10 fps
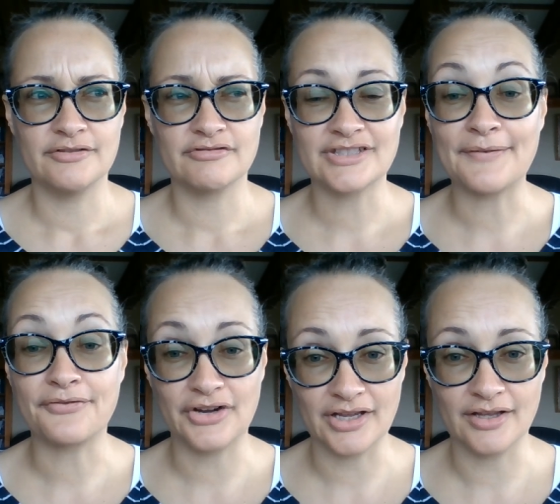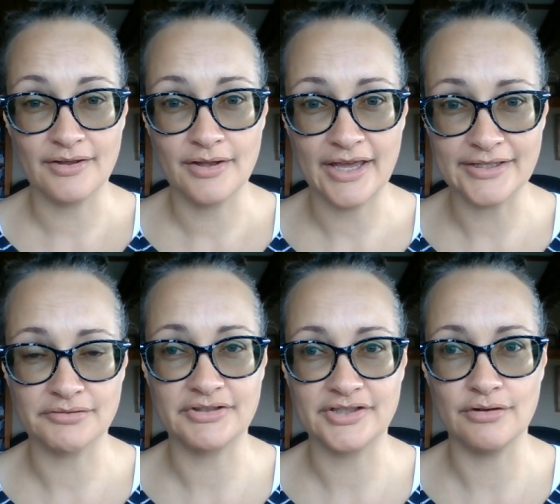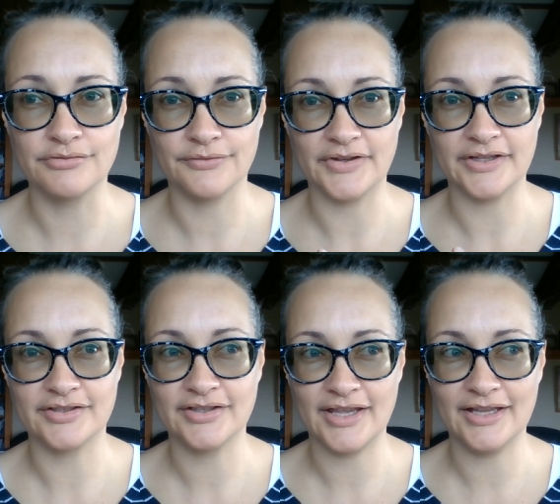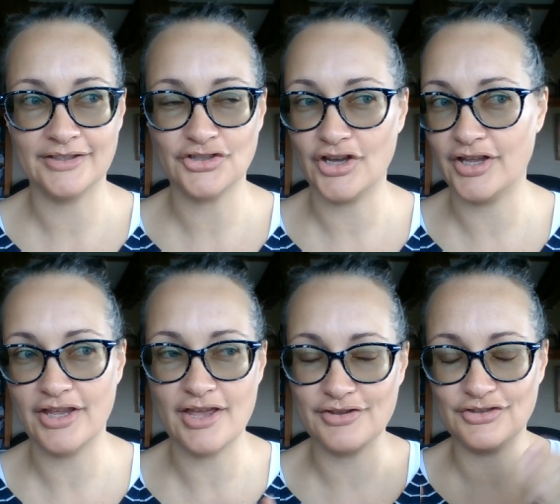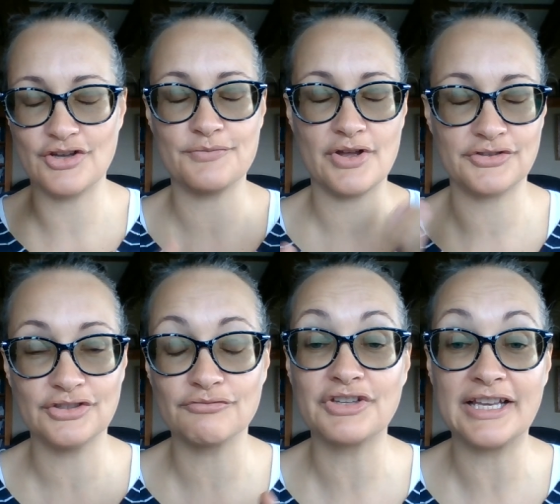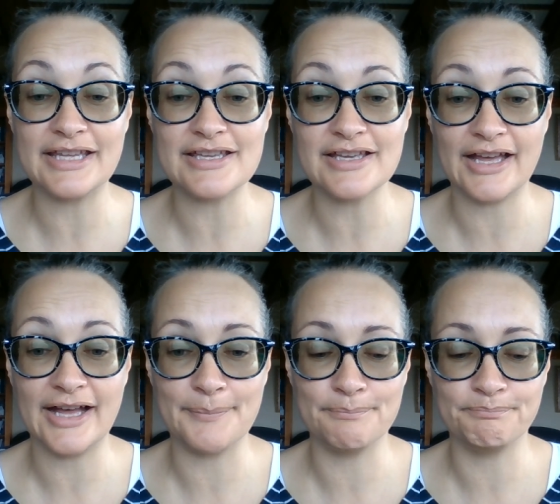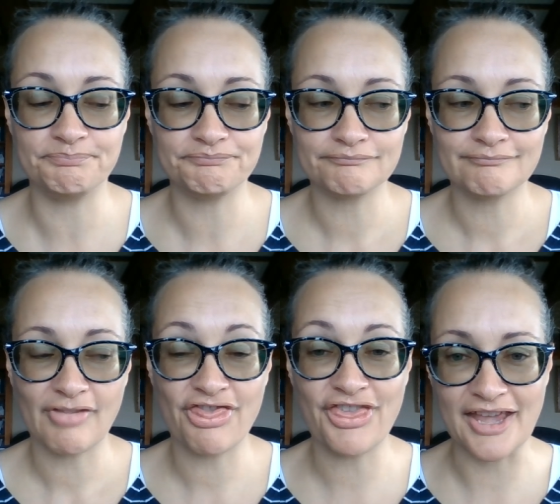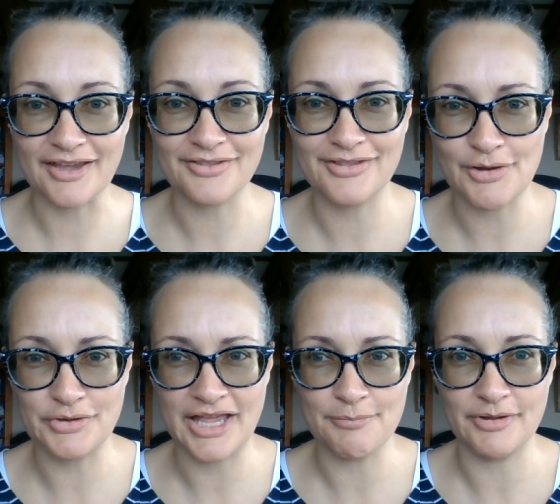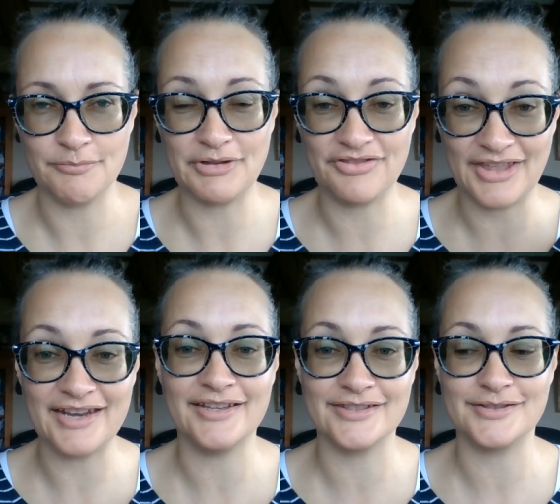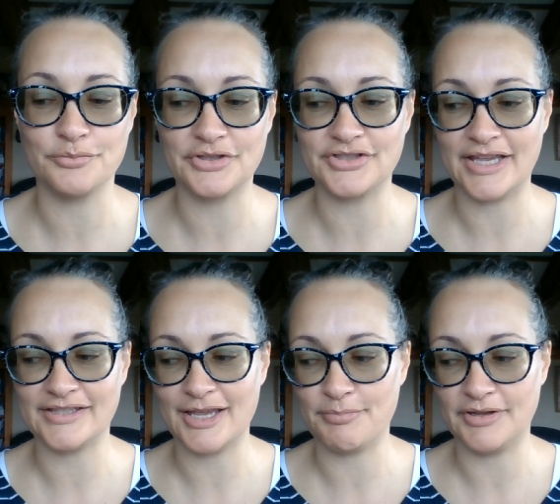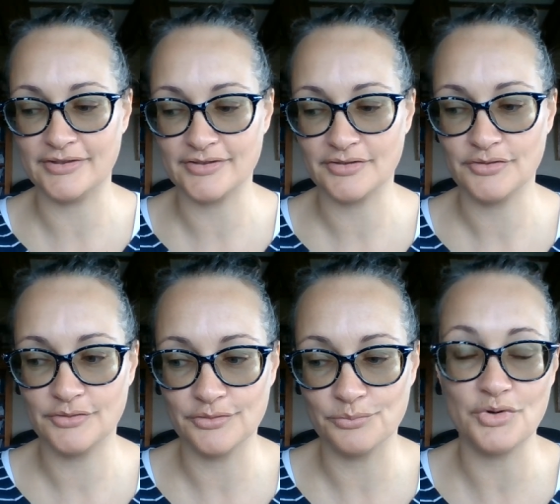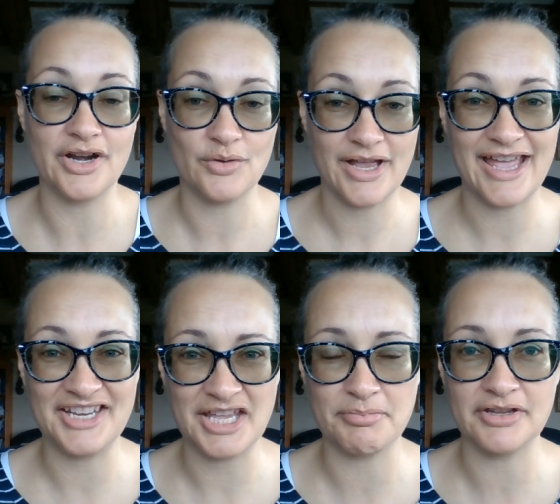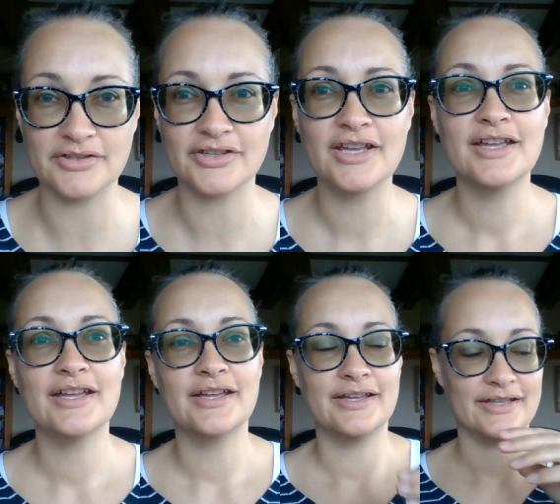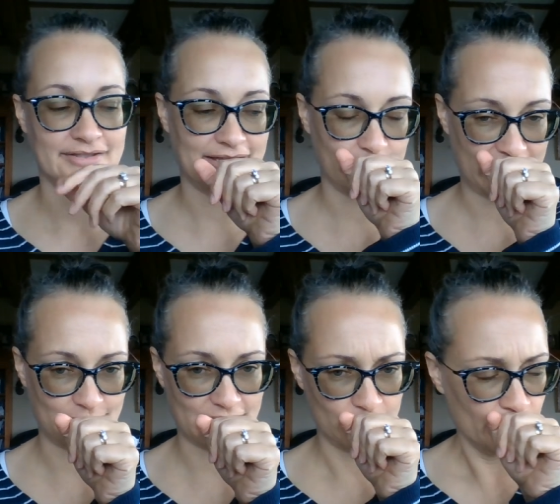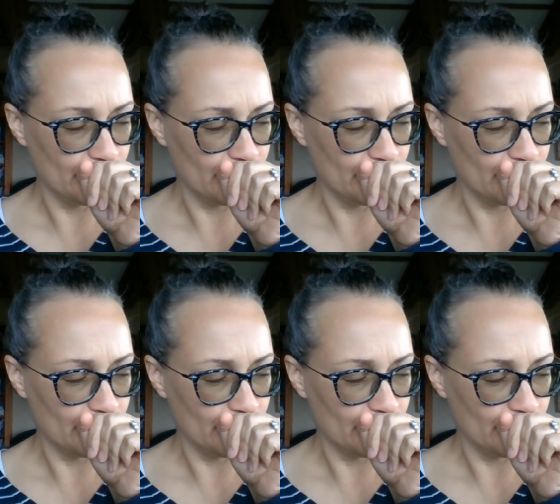suffering as a result of it, and I you know didn't really um, think that that would happen, but that is what has happened or what had happened. Is that part of me?